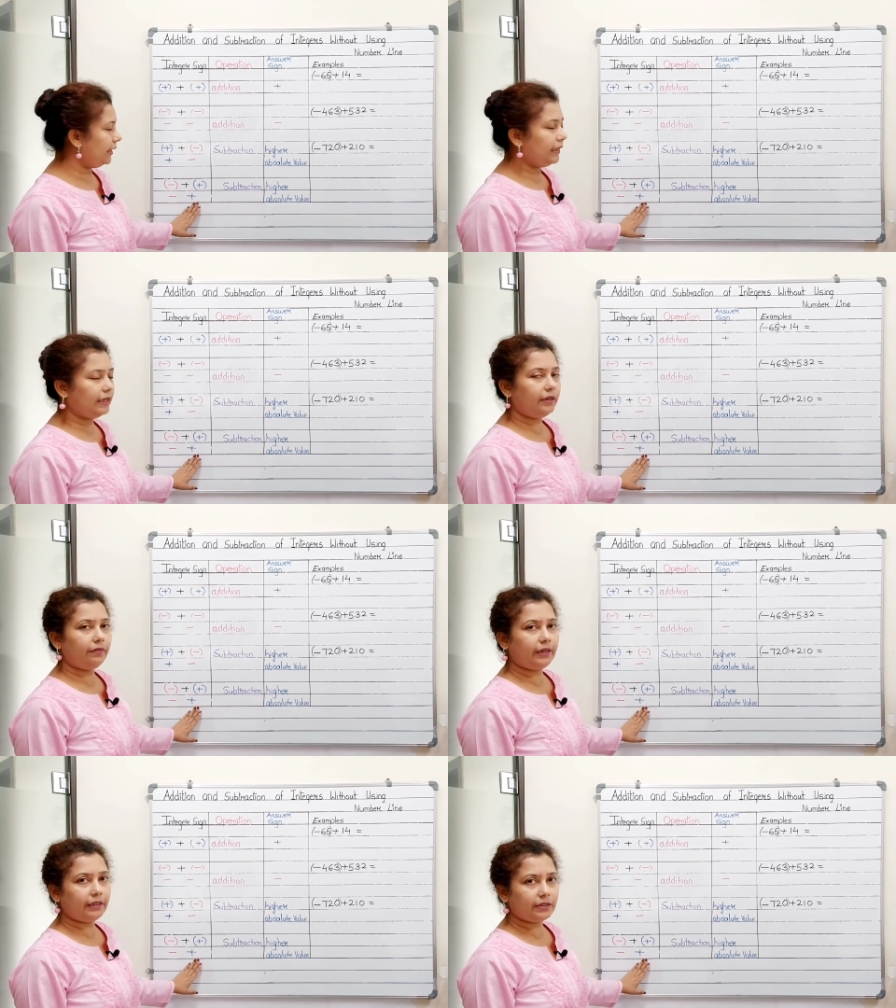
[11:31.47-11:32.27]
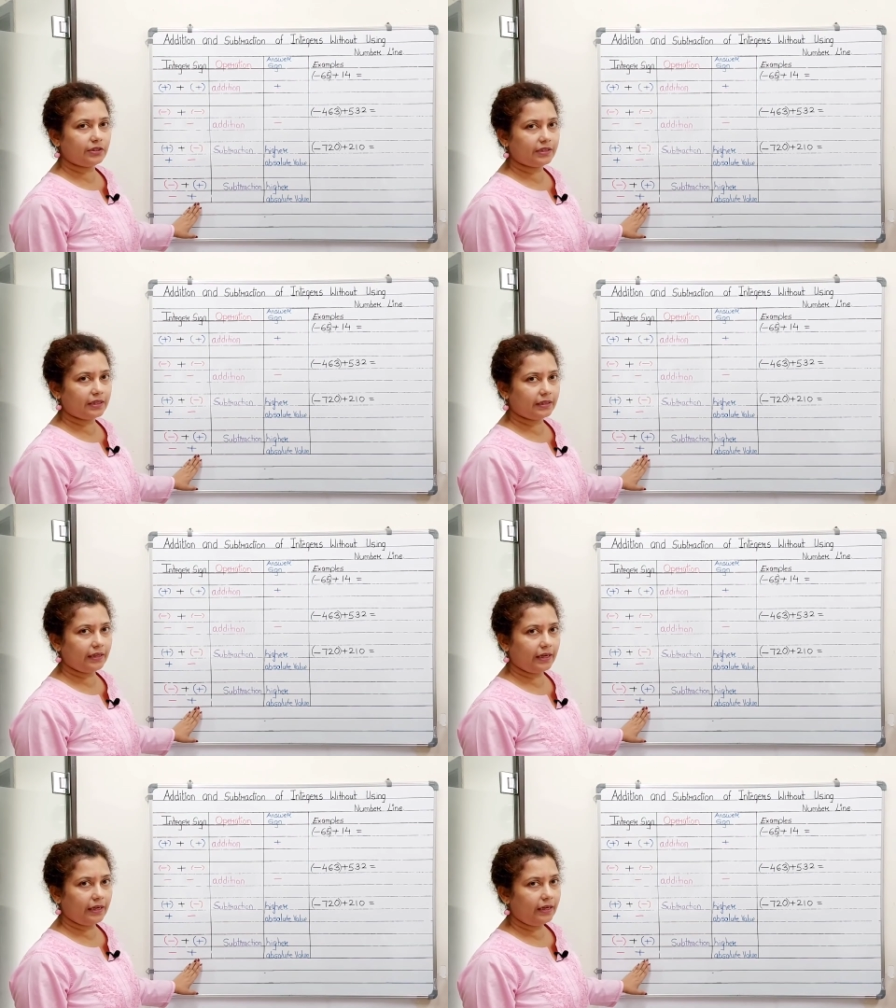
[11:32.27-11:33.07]
and negative integers are
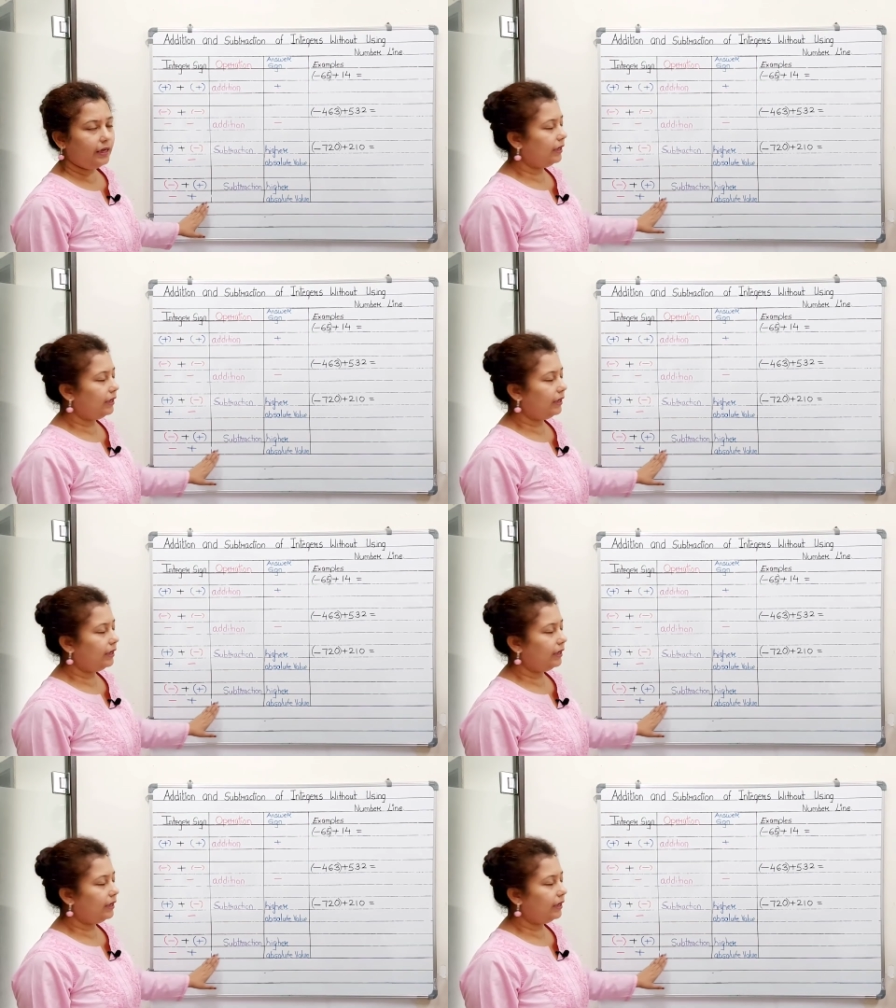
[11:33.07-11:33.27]
there,